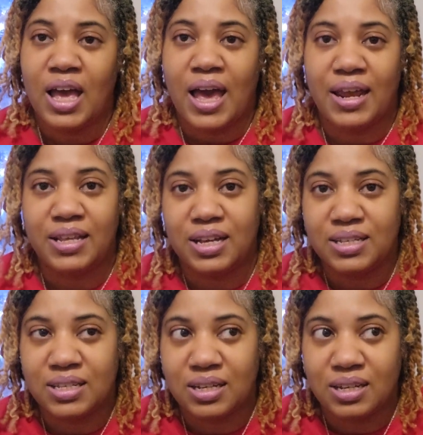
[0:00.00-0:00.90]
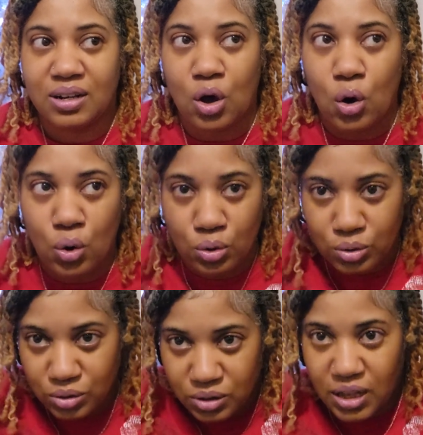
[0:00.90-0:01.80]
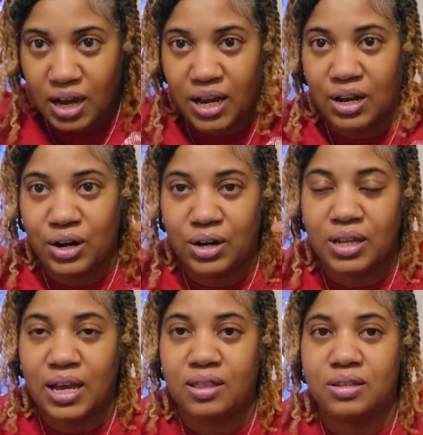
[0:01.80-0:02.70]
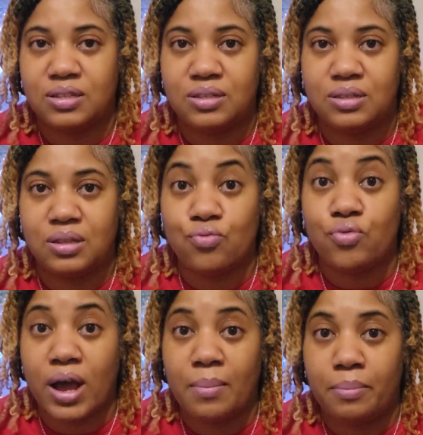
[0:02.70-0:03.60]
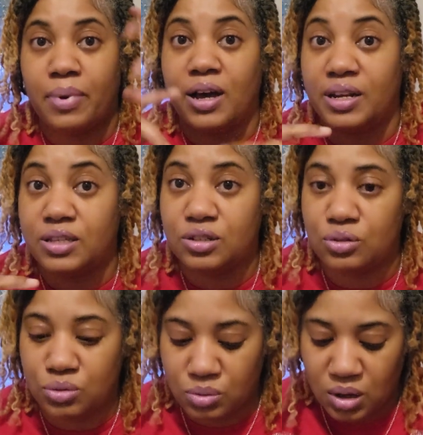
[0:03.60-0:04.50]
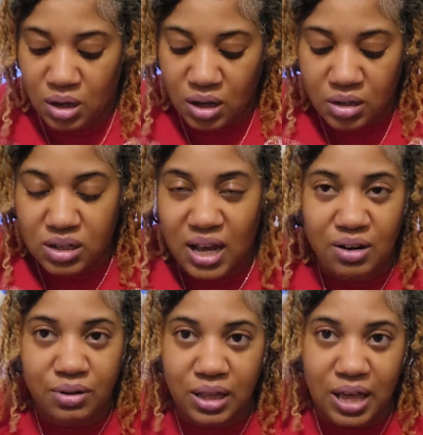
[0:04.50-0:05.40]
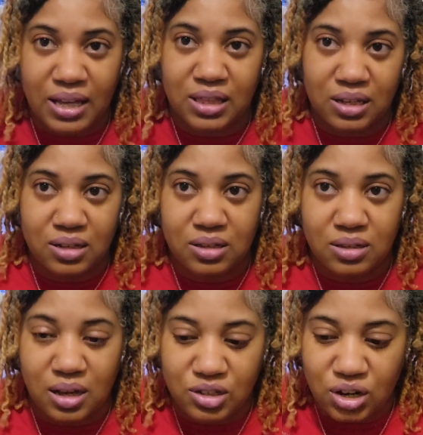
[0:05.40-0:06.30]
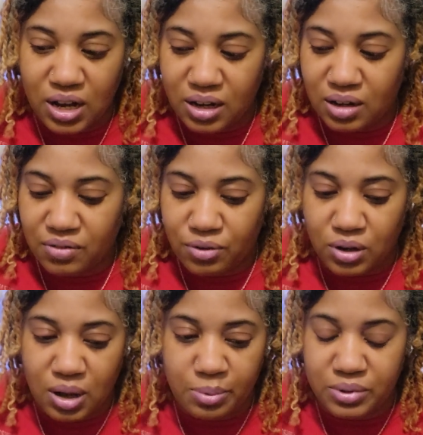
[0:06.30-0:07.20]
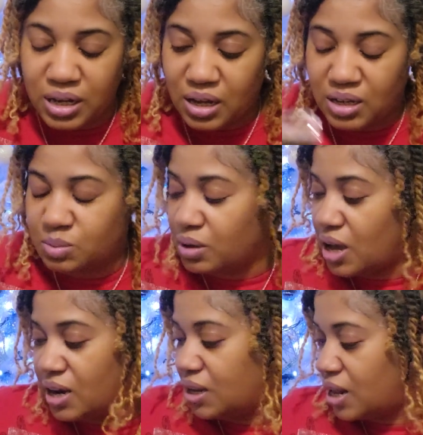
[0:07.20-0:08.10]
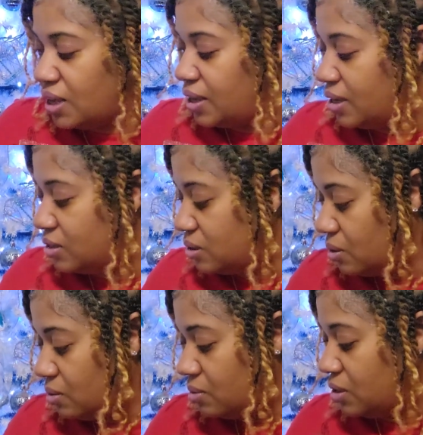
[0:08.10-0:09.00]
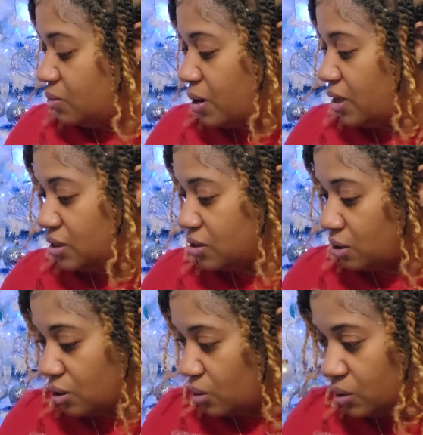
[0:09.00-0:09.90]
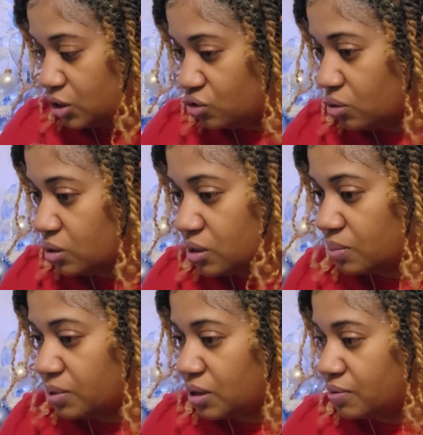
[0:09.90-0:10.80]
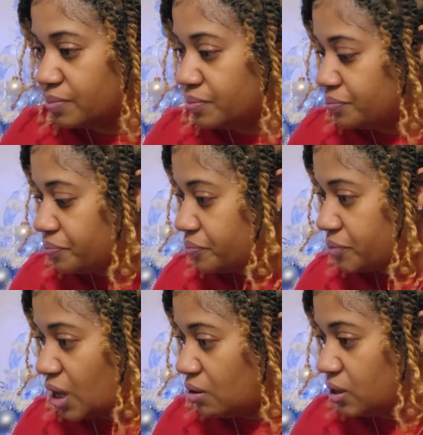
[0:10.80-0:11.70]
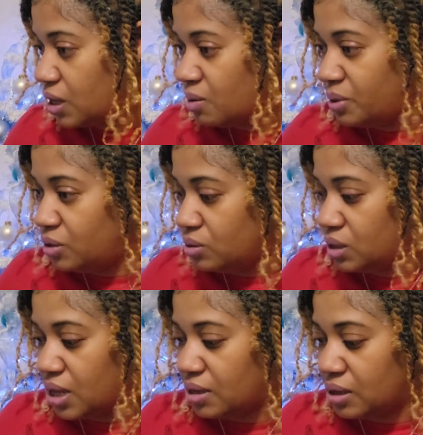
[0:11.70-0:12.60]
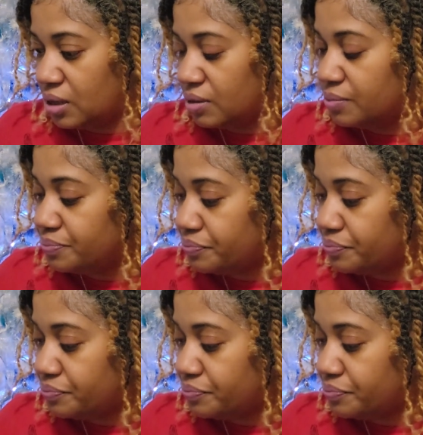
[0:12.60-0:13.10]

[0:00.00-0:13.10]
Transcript: and it doesn't hold the hair like this the wrap bonnets do. So I didn't really like this. I tried it for a couple of days, but I didn't like it. So it's probably just gonna go in the drawer or something. I don't think I'll be using that again.